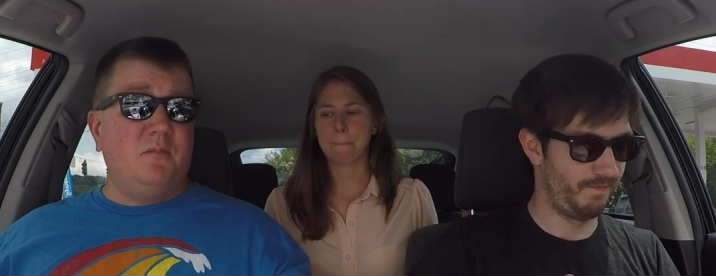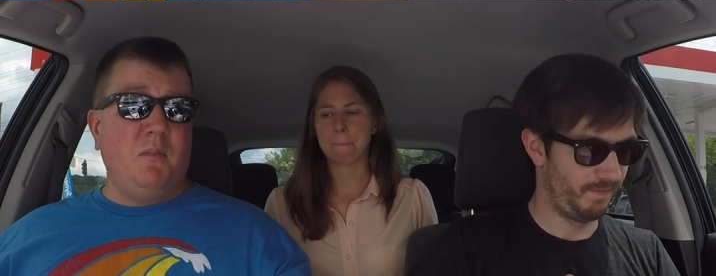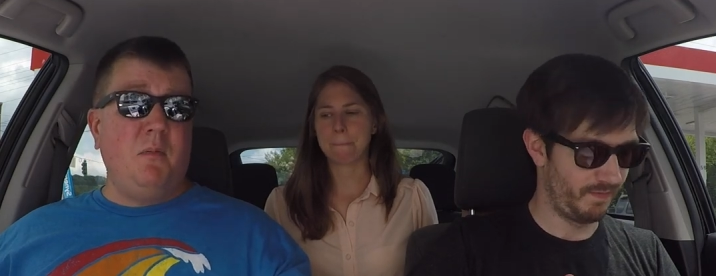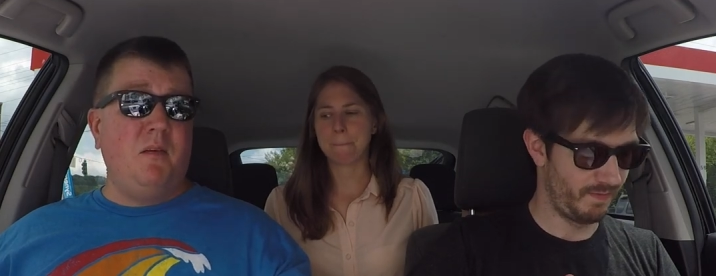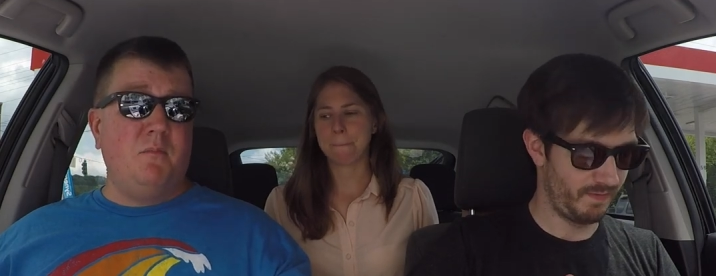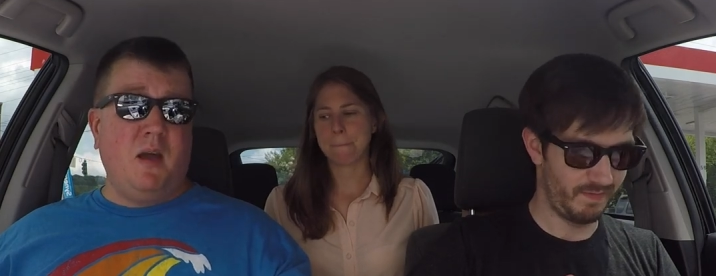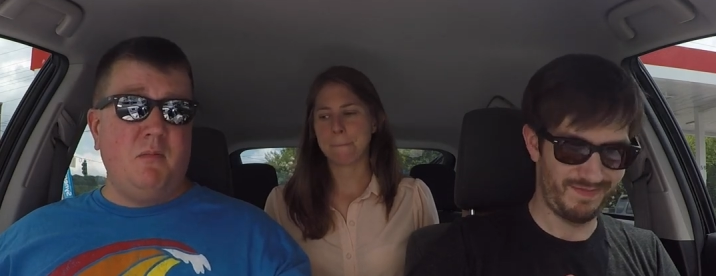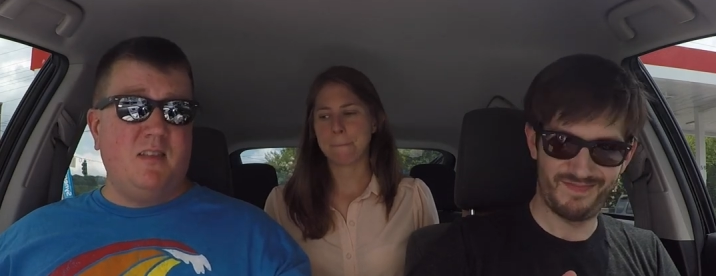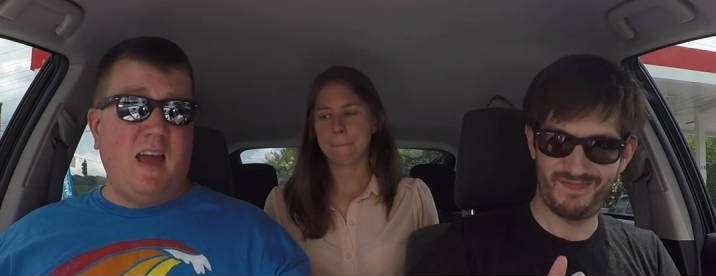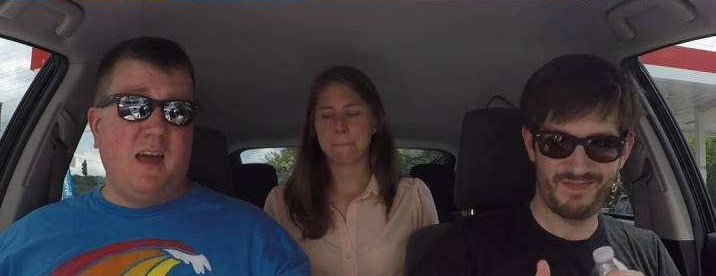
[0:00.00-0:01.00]
Speaker 1: Maybe,
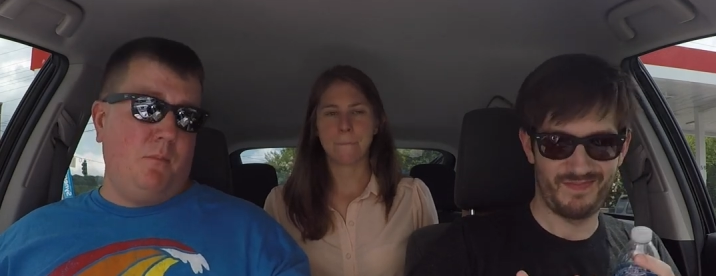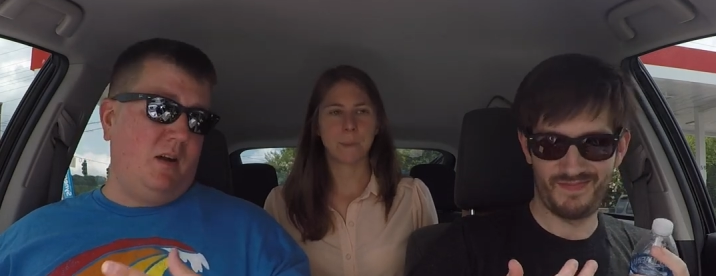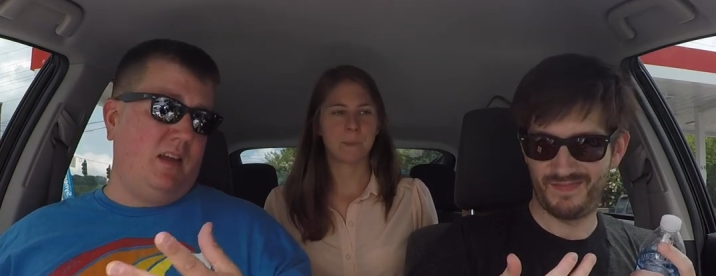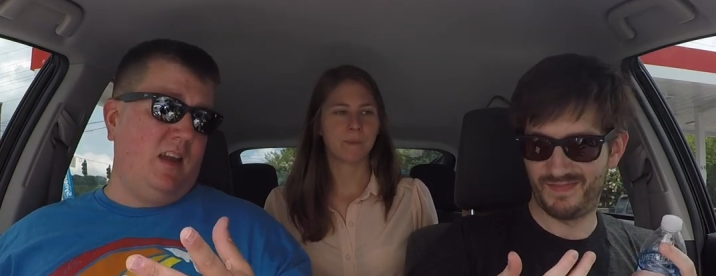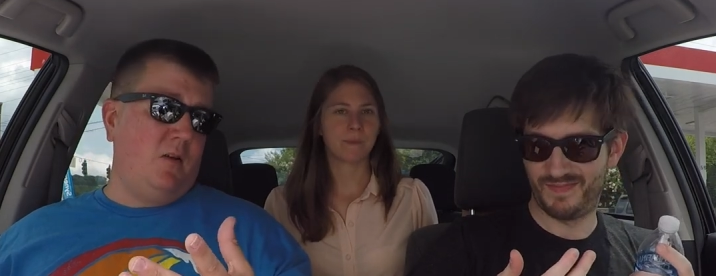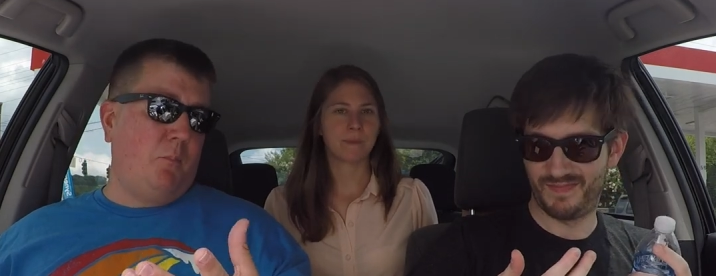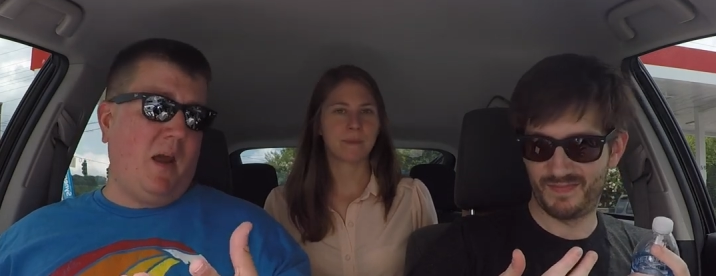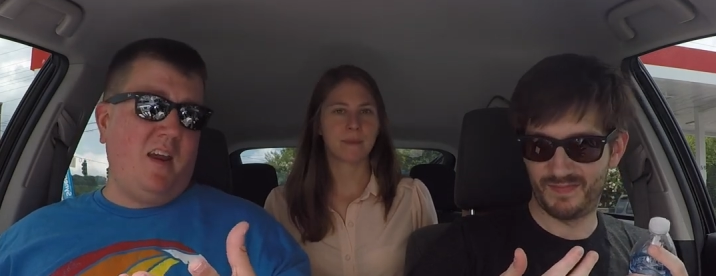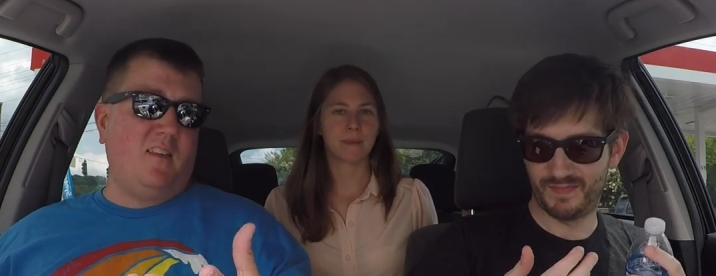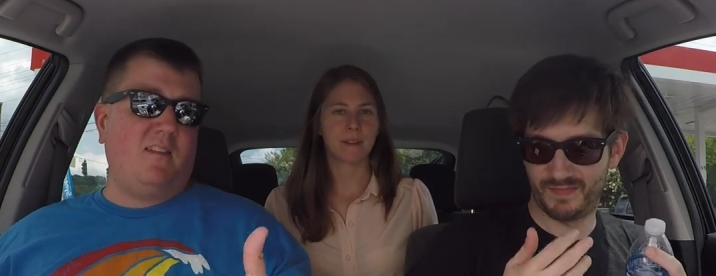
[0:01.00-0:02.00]
maybe that. But again, you're
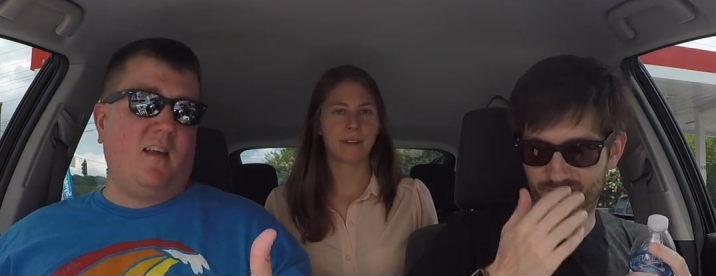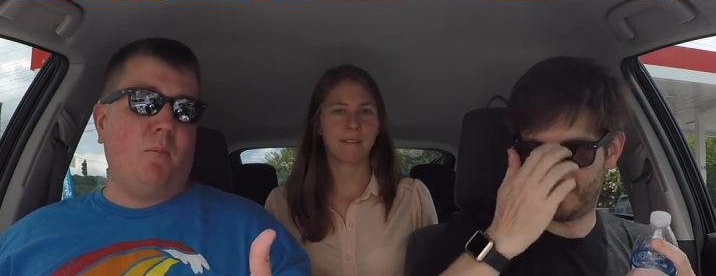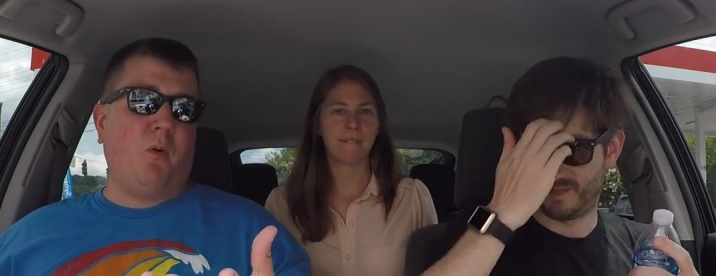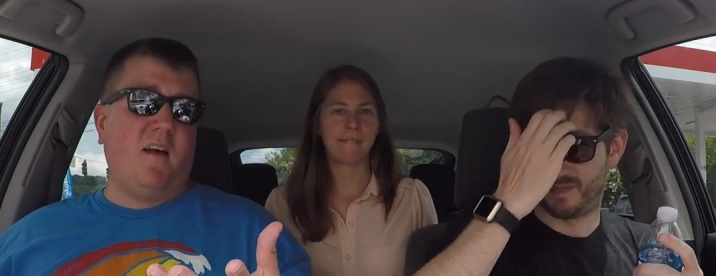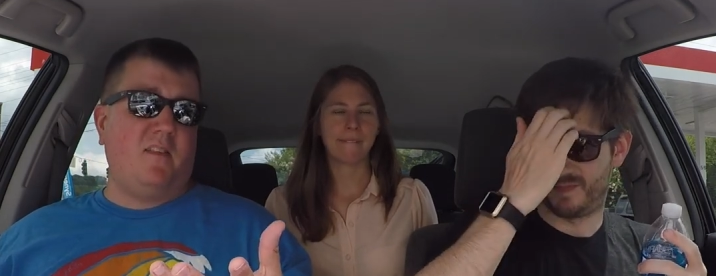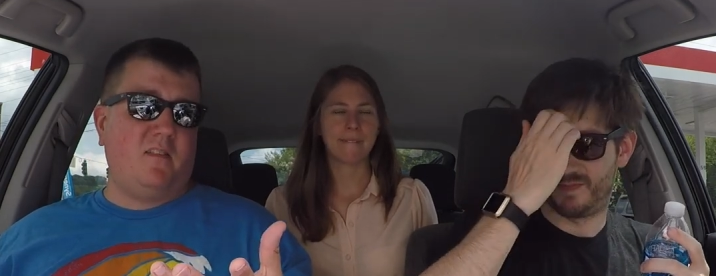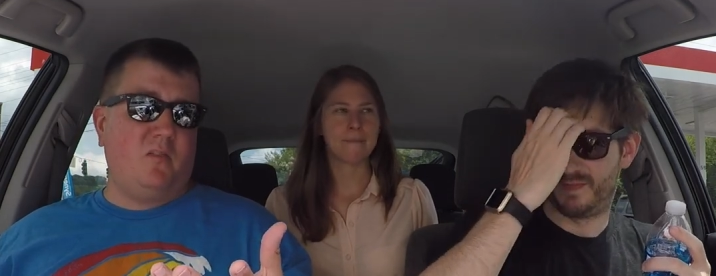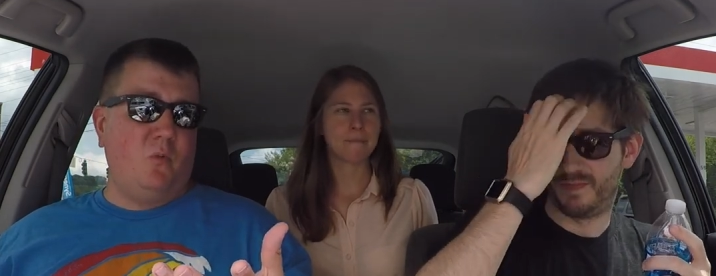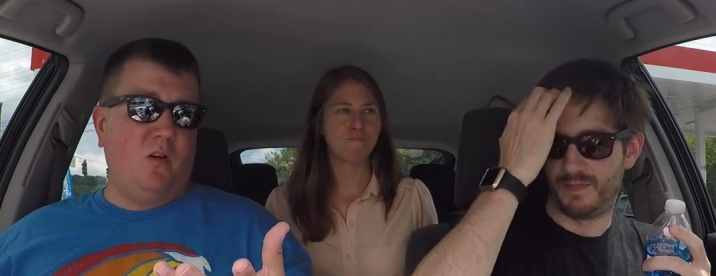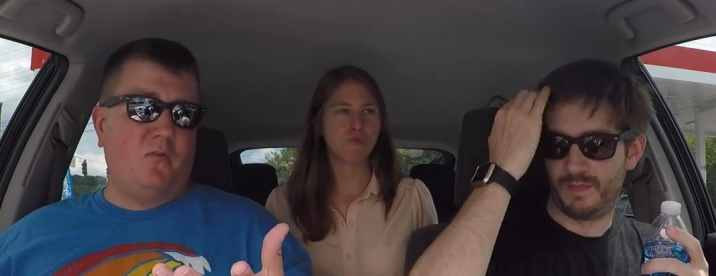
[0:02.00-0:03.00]
paying the same price as
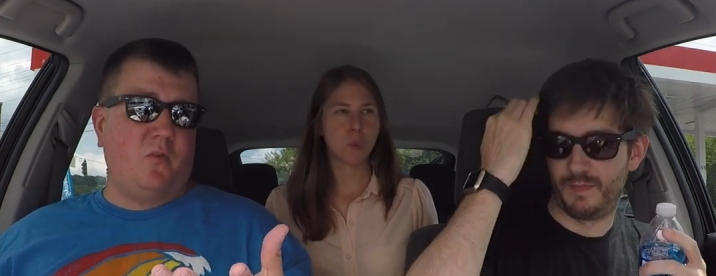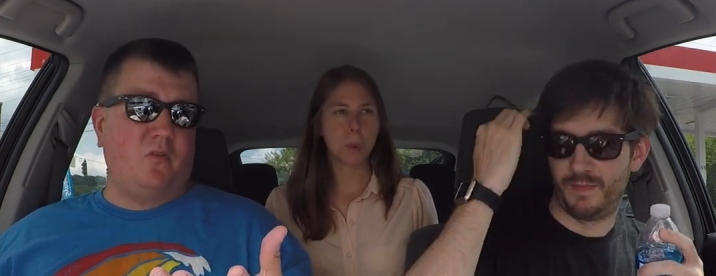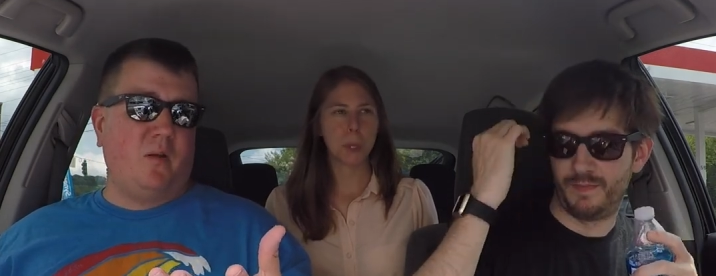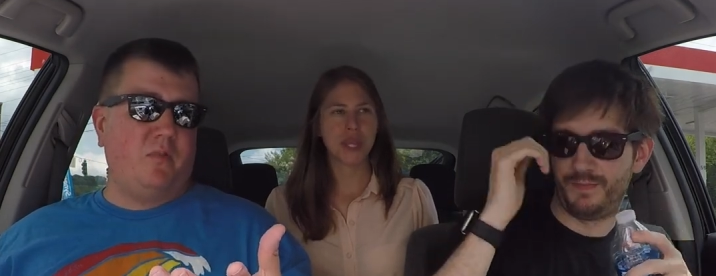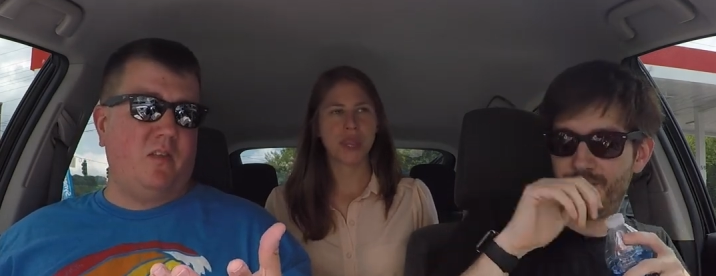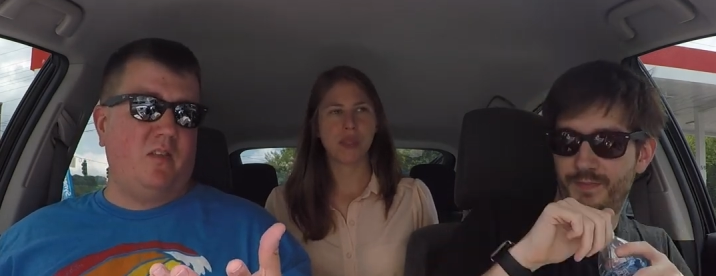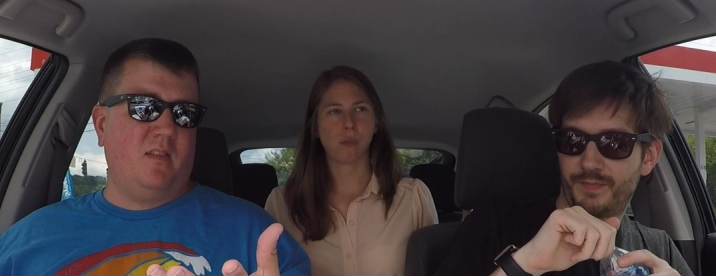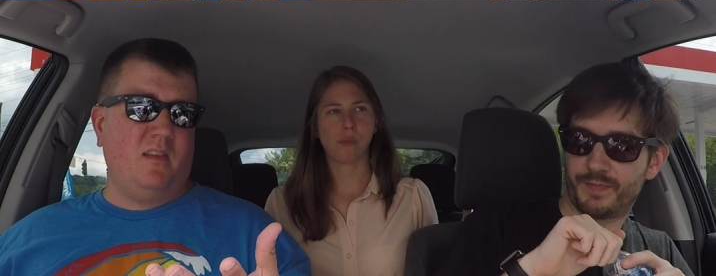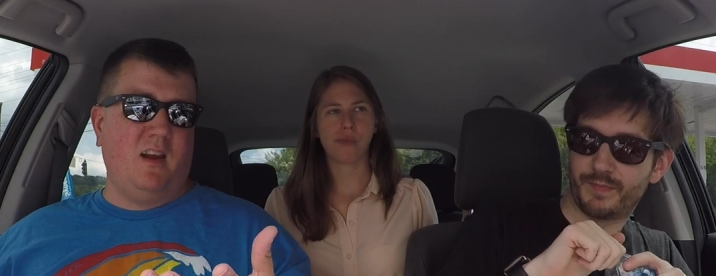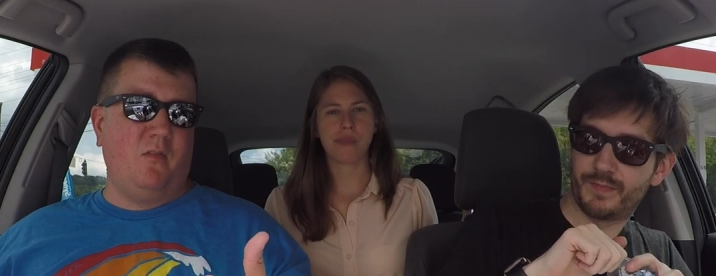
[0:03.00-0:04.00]
you would for
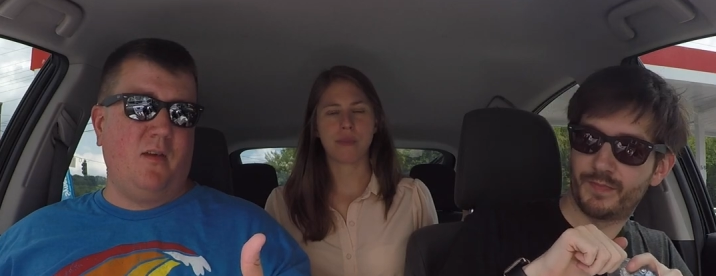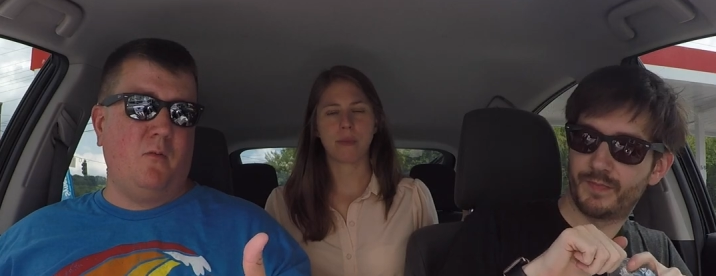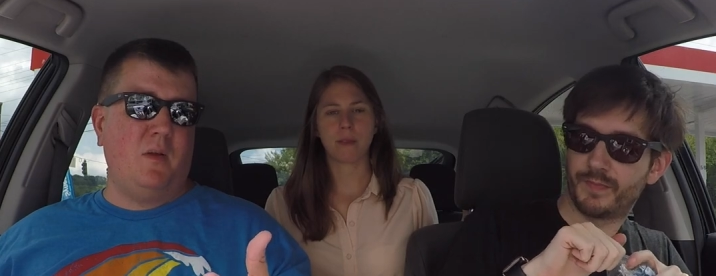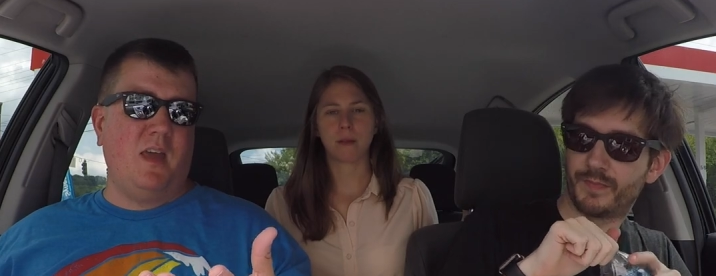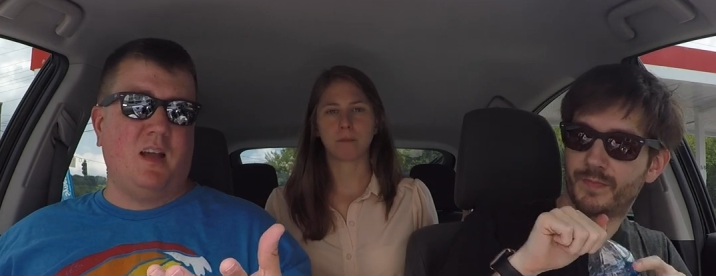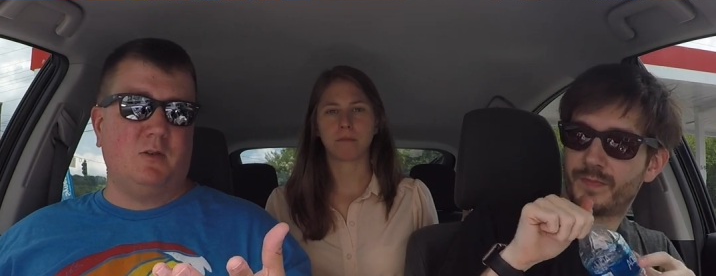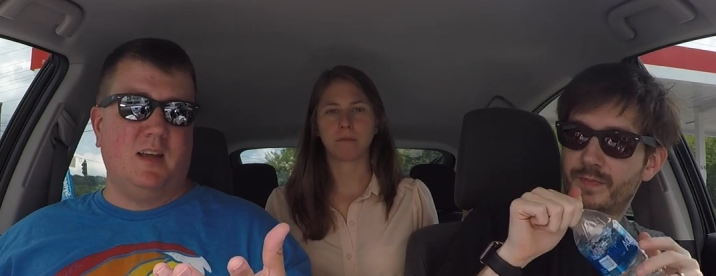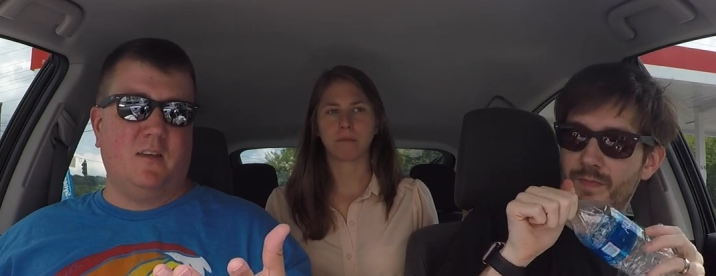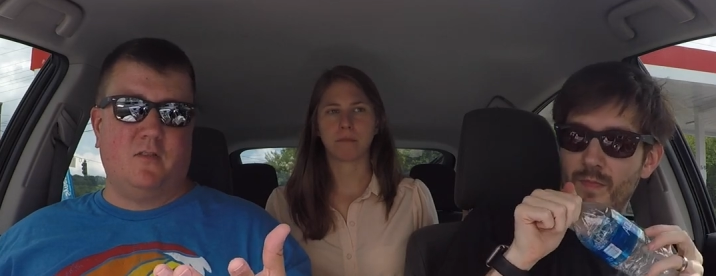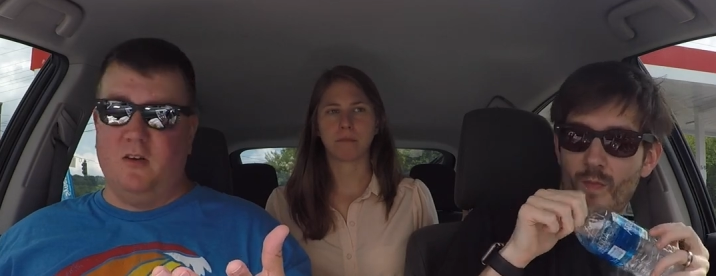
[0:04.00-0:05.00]
something you know that would be
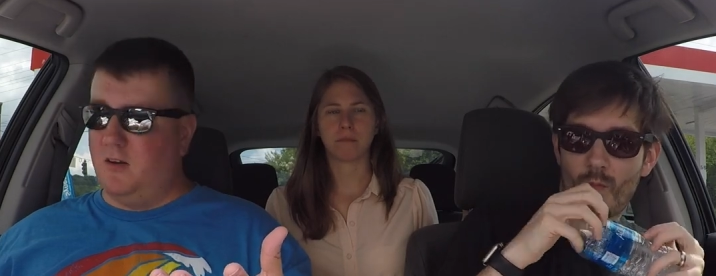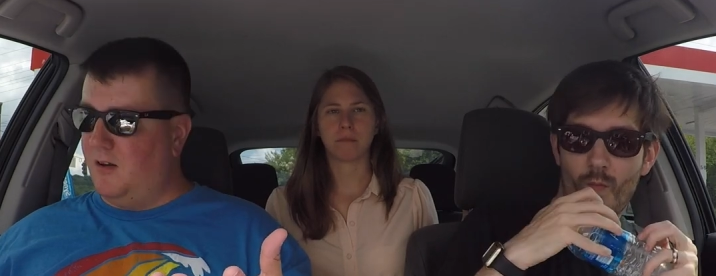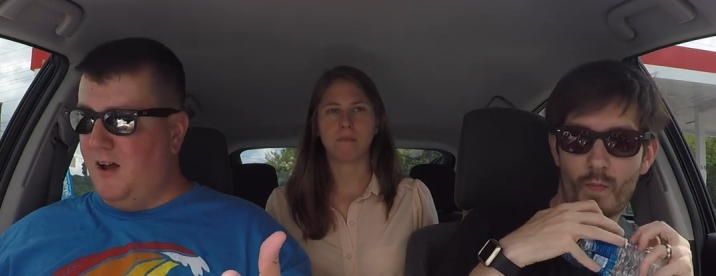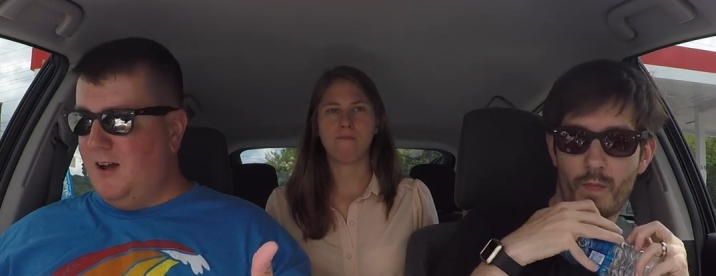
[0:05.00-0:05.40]
equally as good.